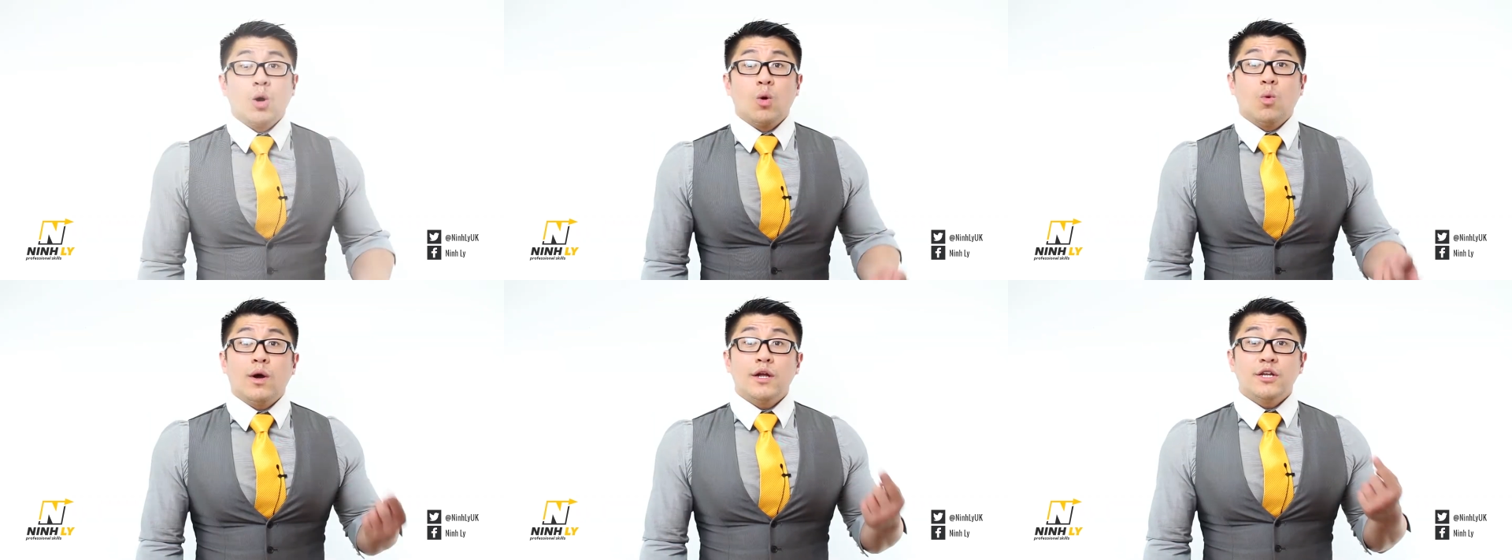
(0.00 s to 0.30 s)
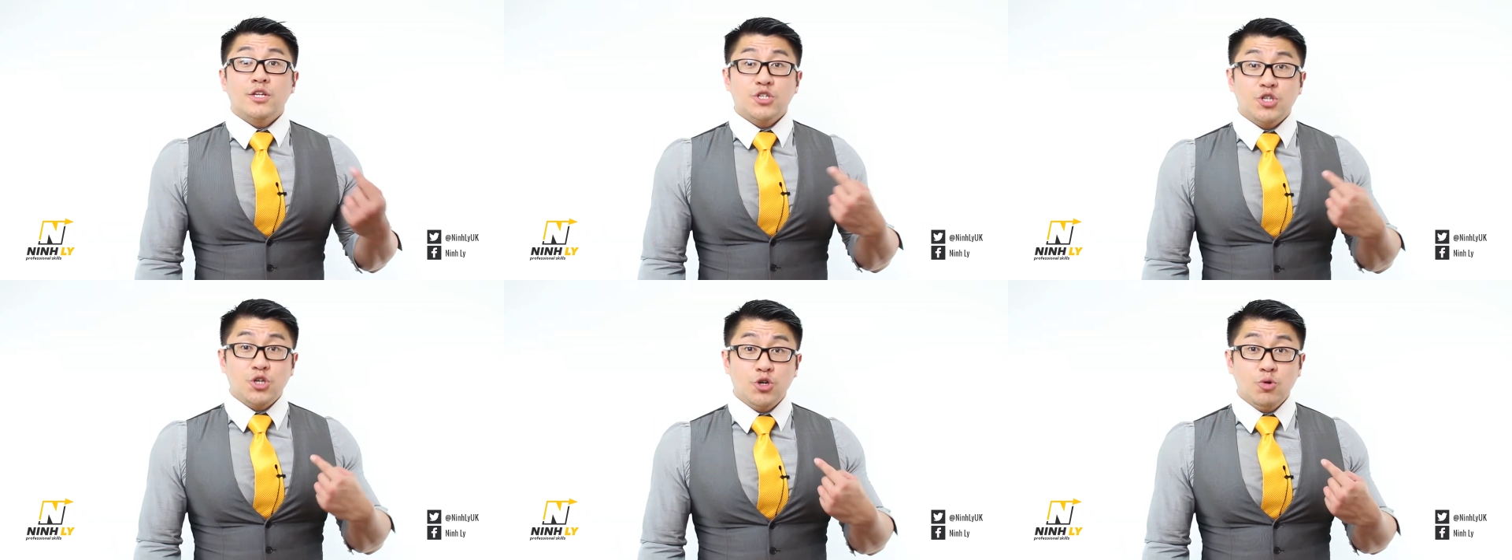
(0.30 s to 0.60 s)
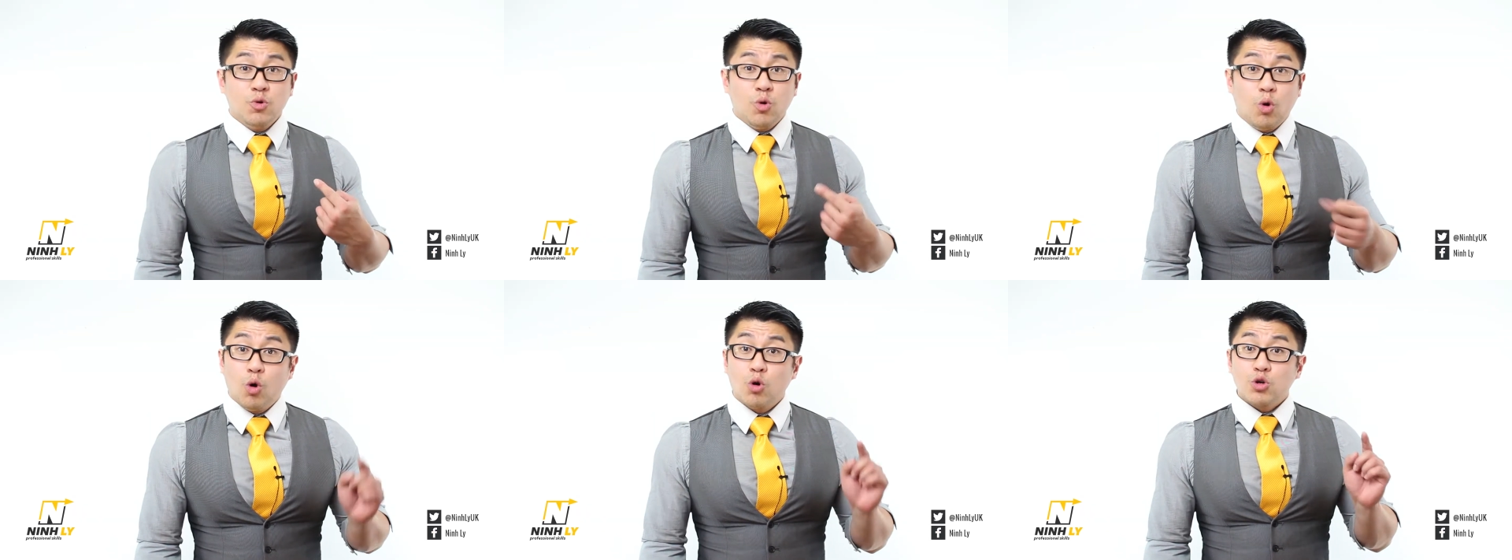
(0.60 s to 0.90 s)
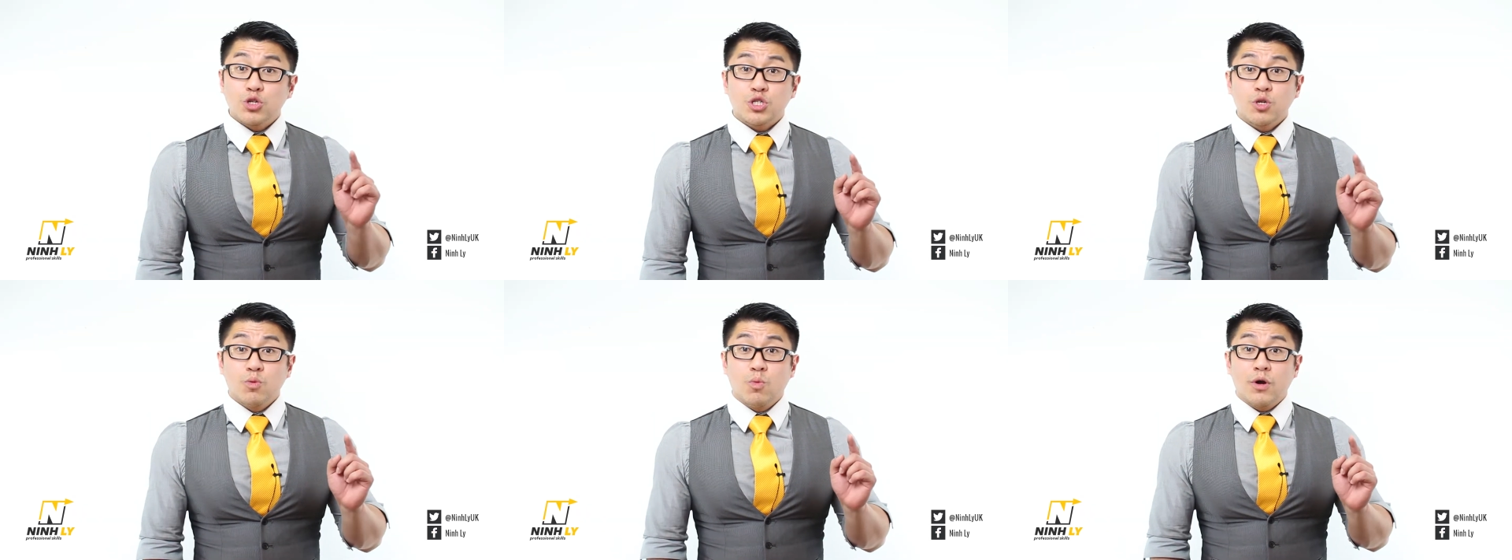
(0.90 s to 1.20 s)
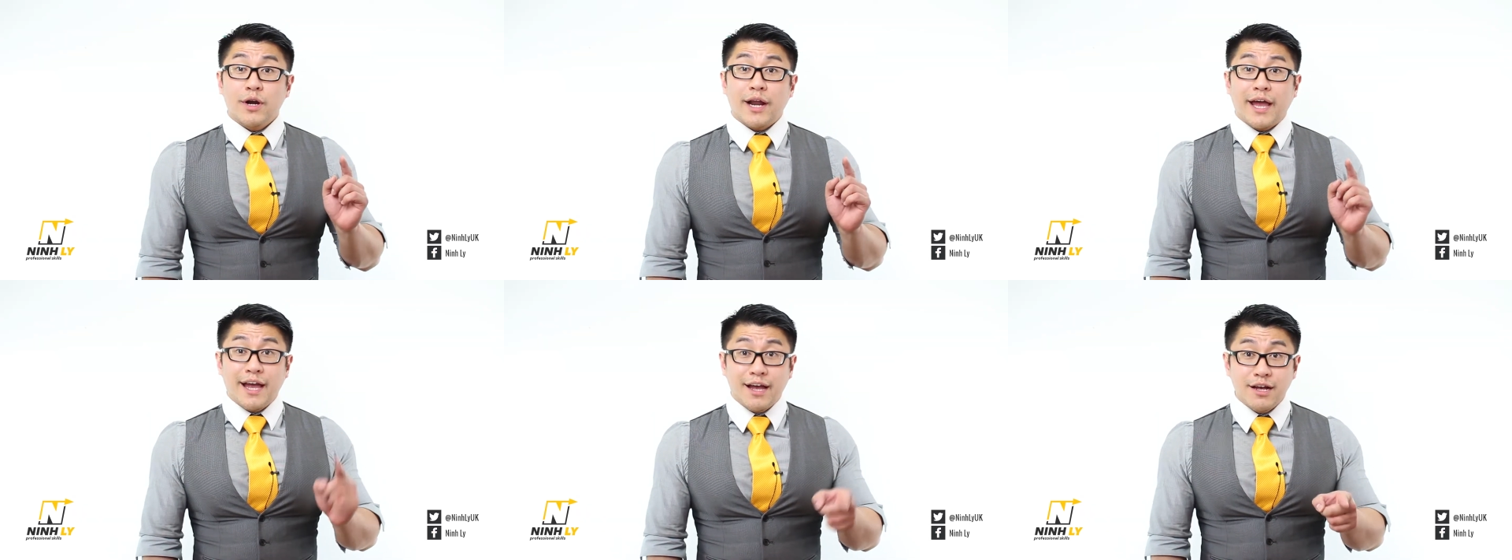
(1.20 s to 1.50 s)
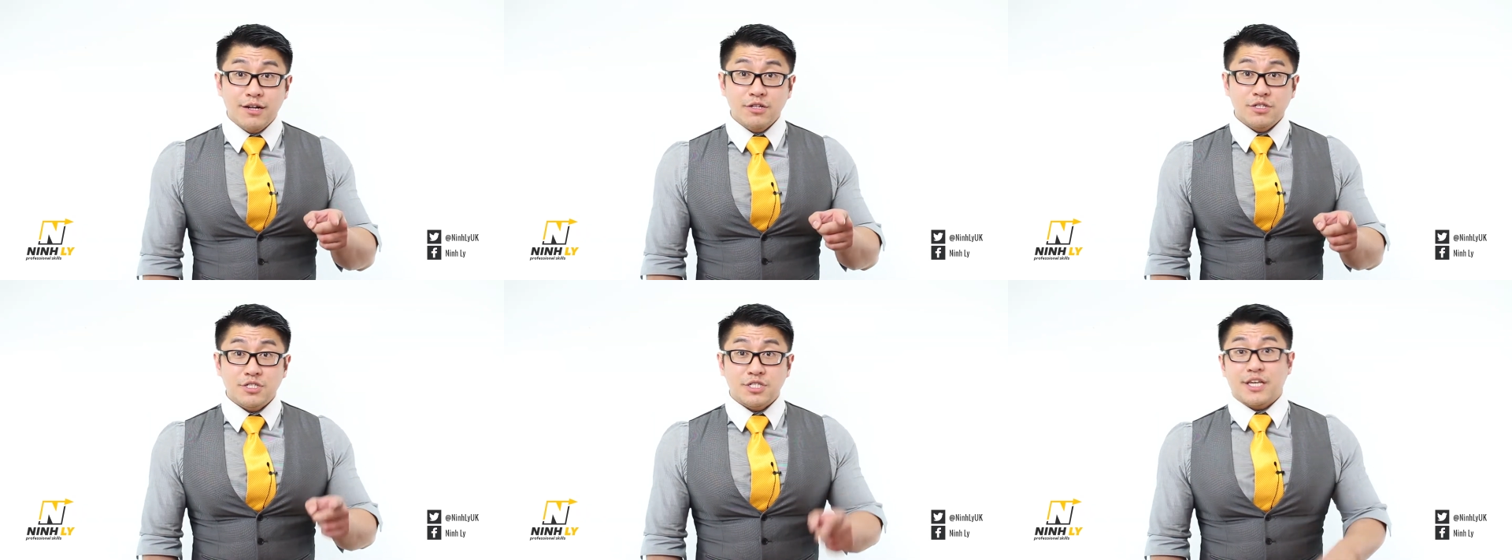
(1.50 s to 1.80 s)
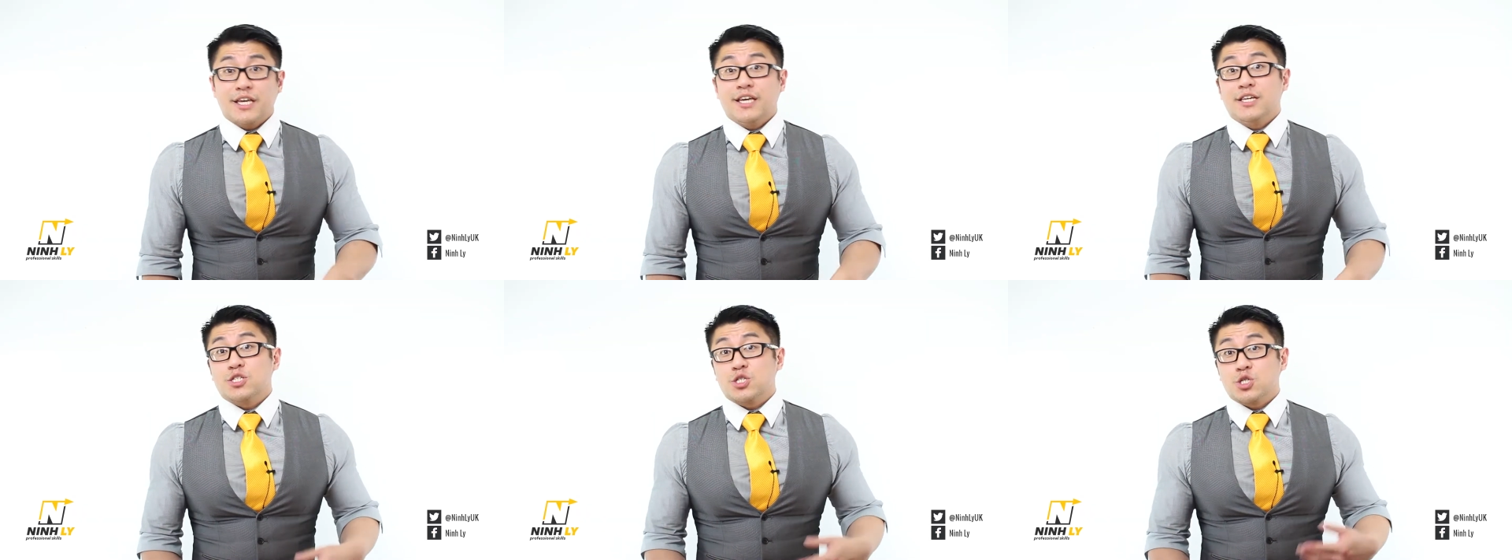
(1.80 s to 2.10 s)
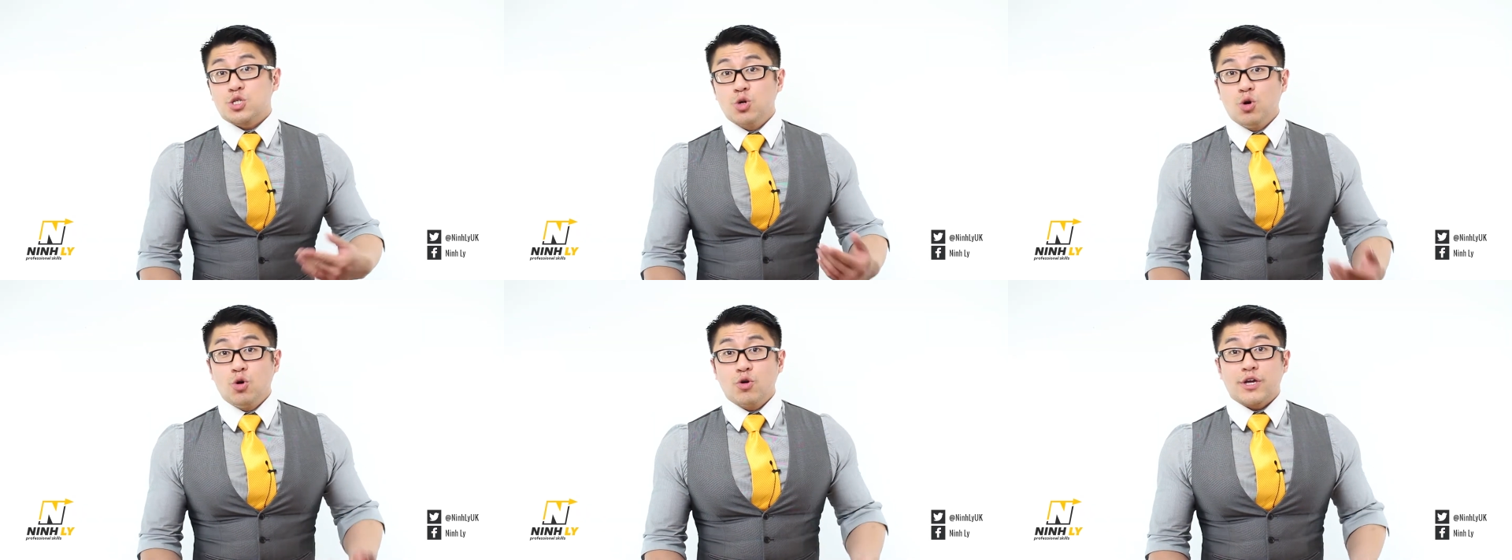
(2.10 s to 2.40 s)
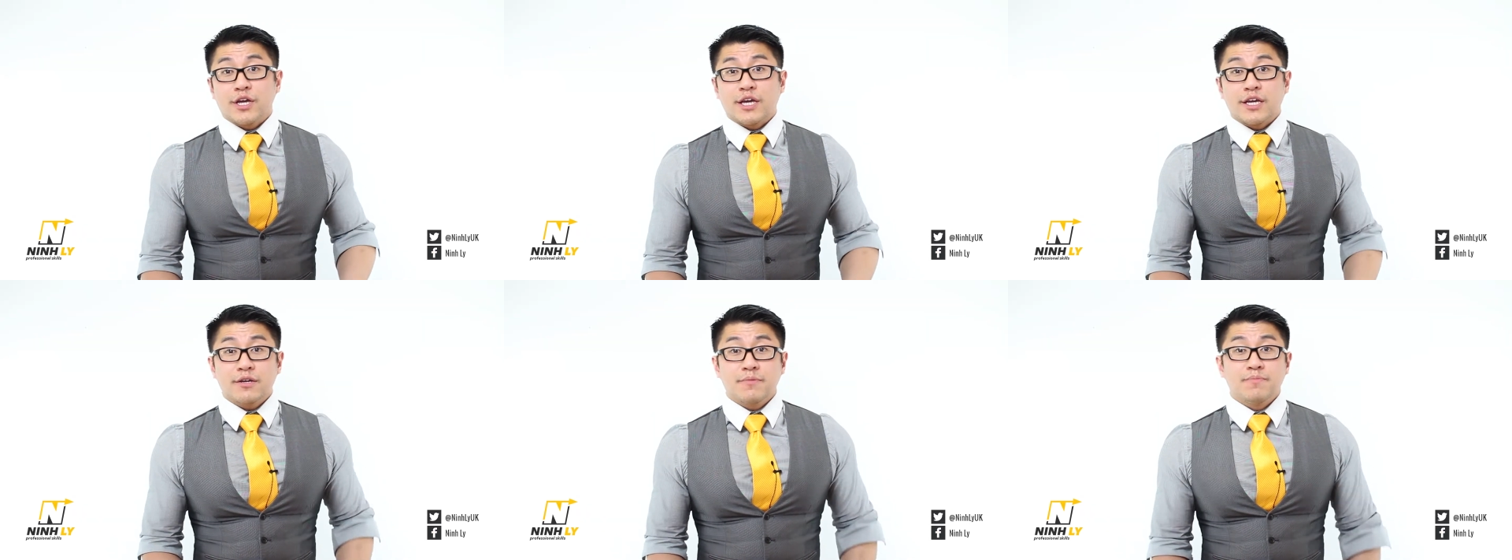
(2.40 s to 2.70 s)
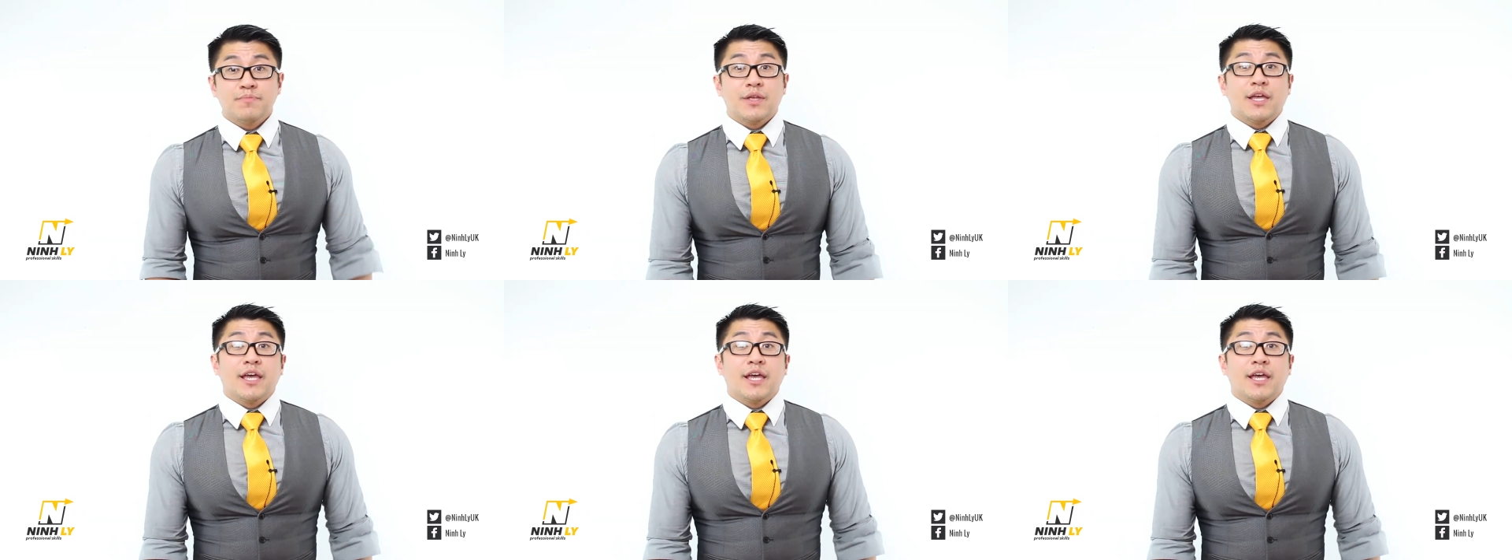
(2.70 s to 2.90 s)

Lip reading: When you or someone else is talking,